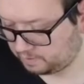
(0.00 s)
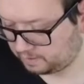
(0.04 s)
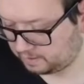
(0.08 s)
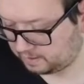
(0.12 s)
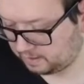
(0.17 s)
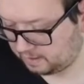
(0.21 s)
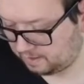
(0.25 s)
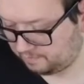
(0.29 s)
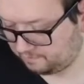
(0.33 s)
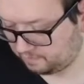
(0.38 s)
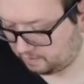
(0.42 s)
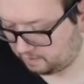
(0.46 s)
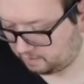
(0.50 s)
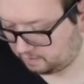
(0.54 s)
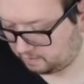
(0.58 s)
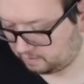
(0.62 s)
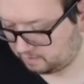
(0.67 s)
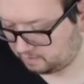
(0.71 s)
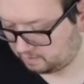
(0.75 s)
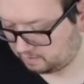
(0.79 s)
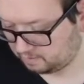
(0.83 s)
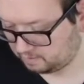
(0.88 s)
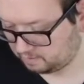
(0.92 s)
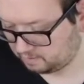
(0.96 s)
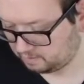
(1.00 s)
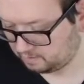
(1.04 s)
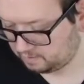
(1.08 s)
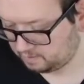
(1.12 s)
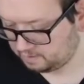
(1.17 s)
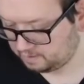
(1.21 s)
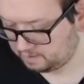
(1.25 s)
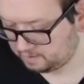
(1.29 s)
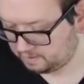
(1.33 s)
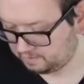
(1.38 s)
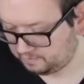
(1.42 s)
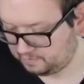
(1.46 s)
clever.
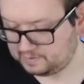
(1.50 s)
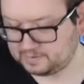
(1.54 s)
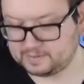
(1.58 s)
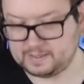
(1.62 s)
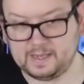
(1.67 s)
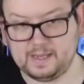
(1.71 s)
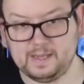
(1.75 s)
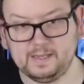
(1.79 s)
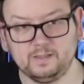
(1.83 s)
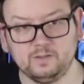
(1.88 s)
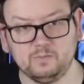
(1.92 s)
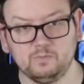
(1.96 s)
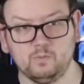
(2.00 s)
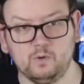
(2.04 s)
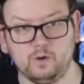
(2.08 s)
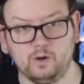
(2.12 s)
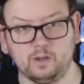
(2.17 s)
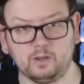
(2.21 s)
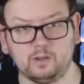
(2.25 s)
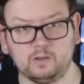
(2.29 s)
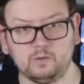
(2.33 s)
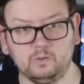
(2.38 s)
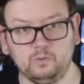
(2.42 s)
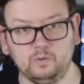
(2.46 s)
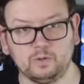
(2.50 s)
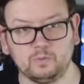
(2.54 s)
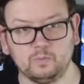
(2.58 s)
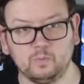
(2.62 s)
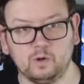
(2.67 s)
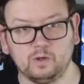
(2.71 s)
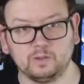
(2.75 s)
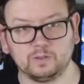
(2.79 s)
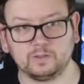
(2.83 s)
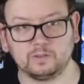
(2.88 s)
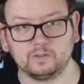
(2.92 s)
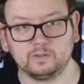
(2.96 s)
This isn't what I thought it
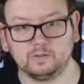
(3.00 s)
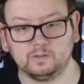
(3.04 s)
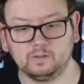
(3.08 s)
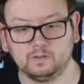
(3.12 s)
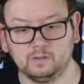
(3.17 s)
was.